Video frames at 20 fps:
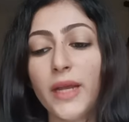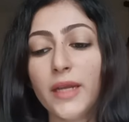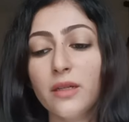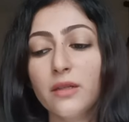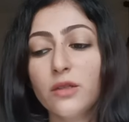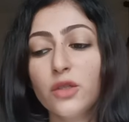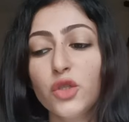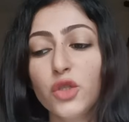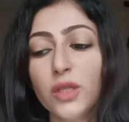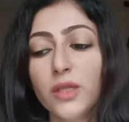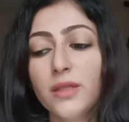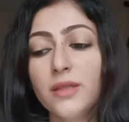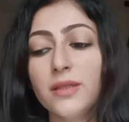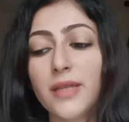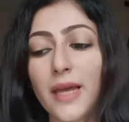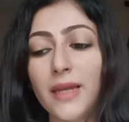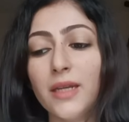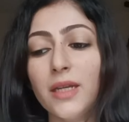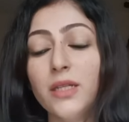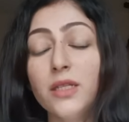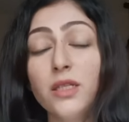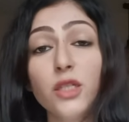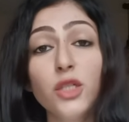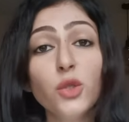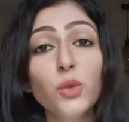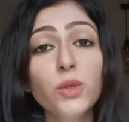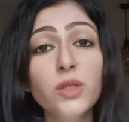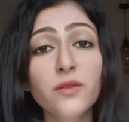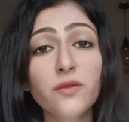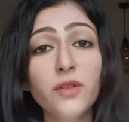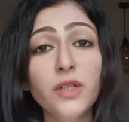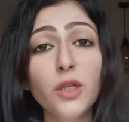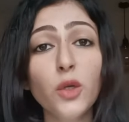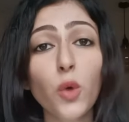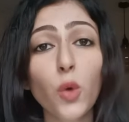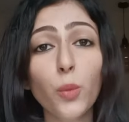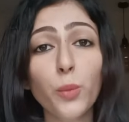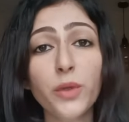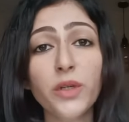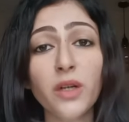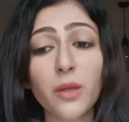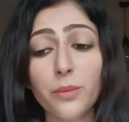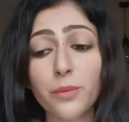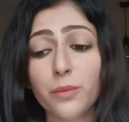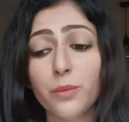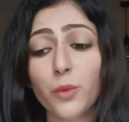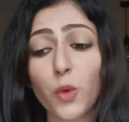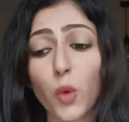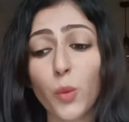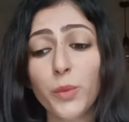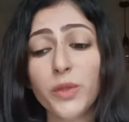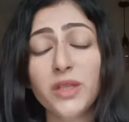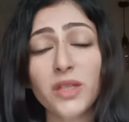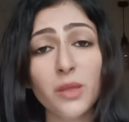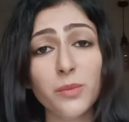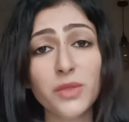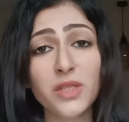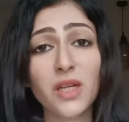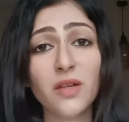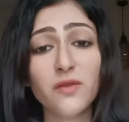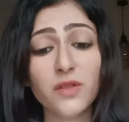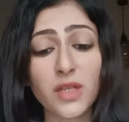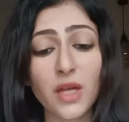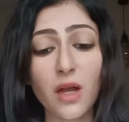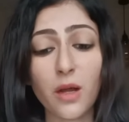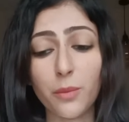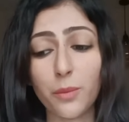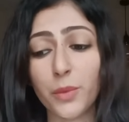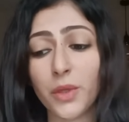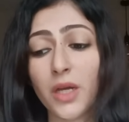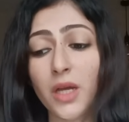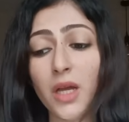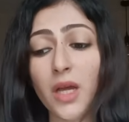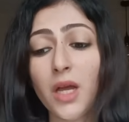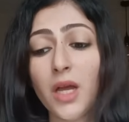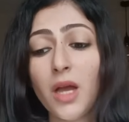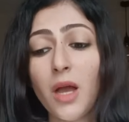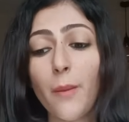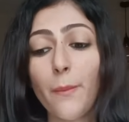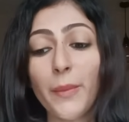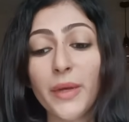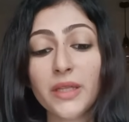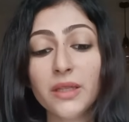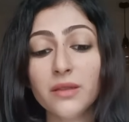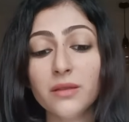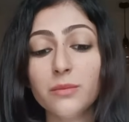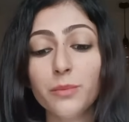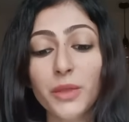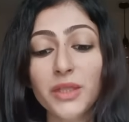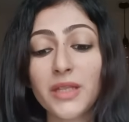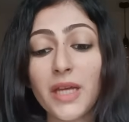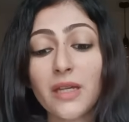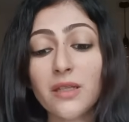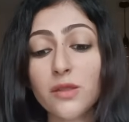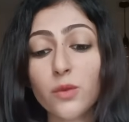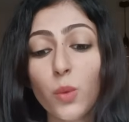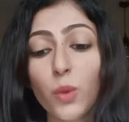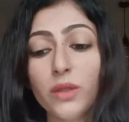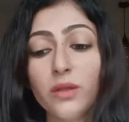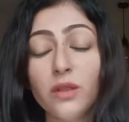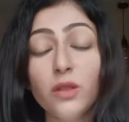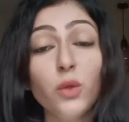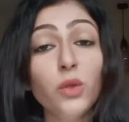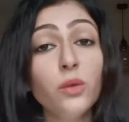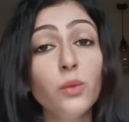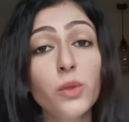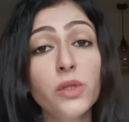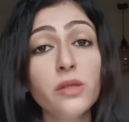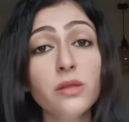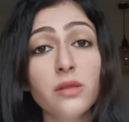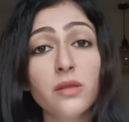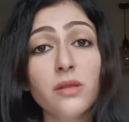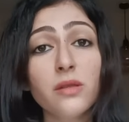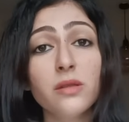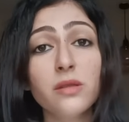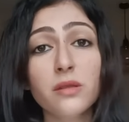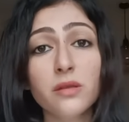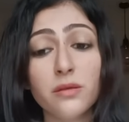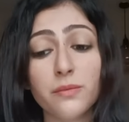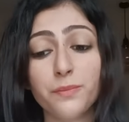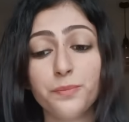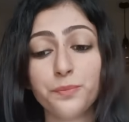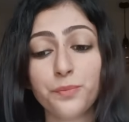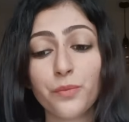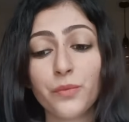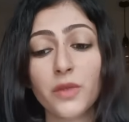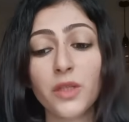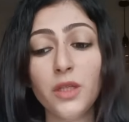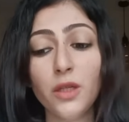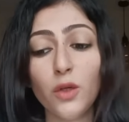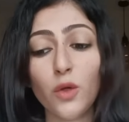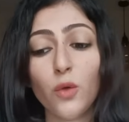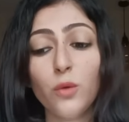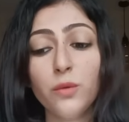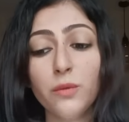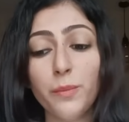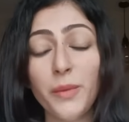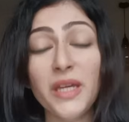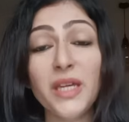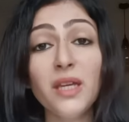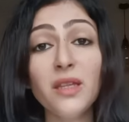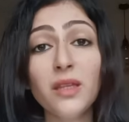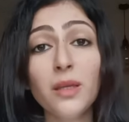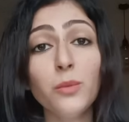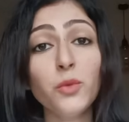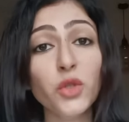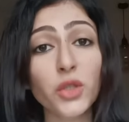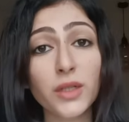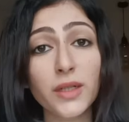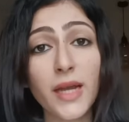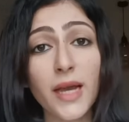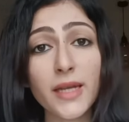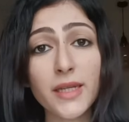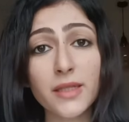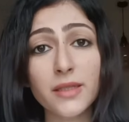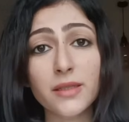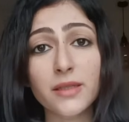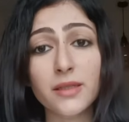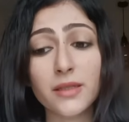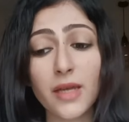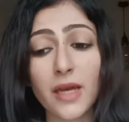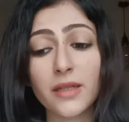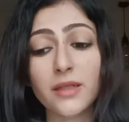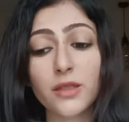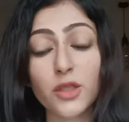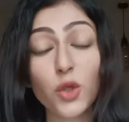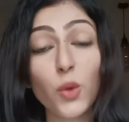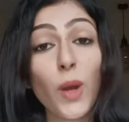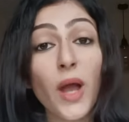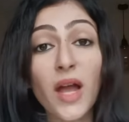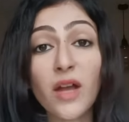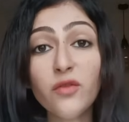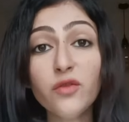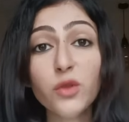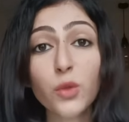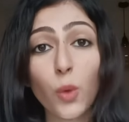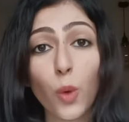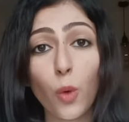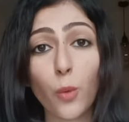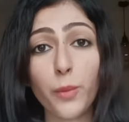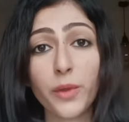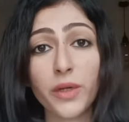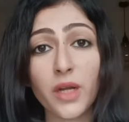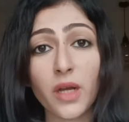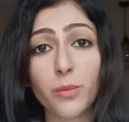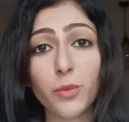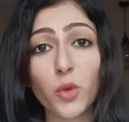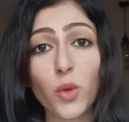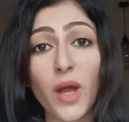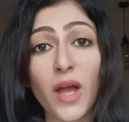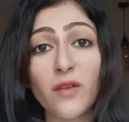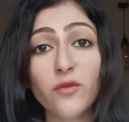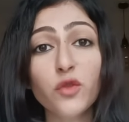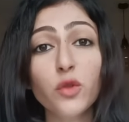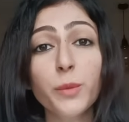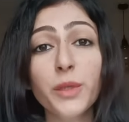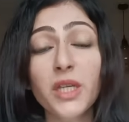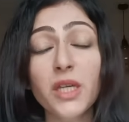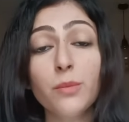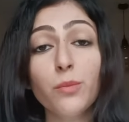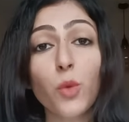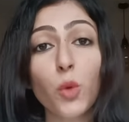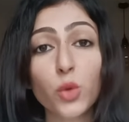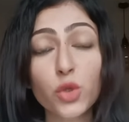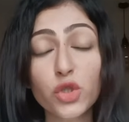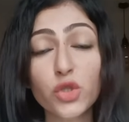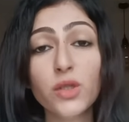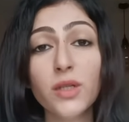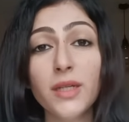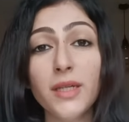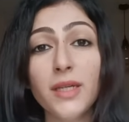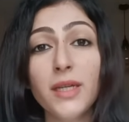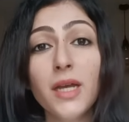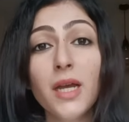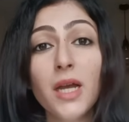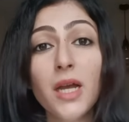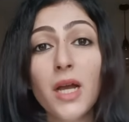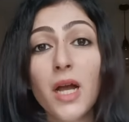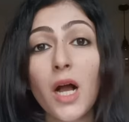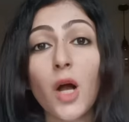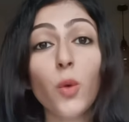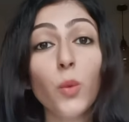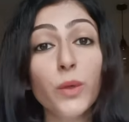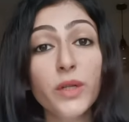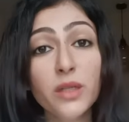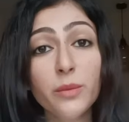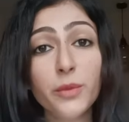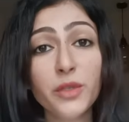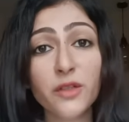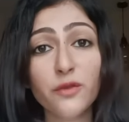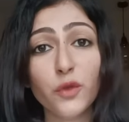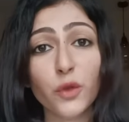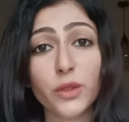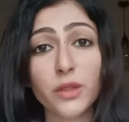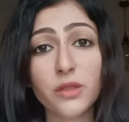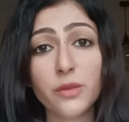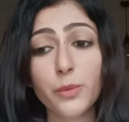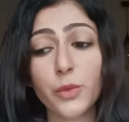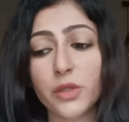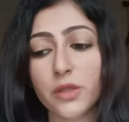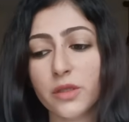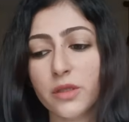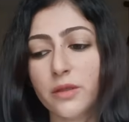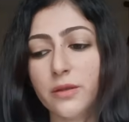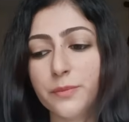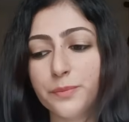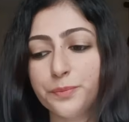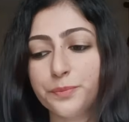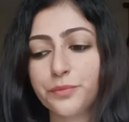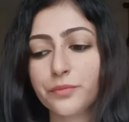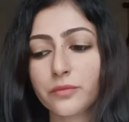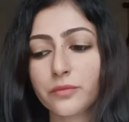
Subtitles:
energies and intuitively open themselves up. But that's what the universe is, you know, making them realize, that you have to open up. You have to be emotionally available for this person.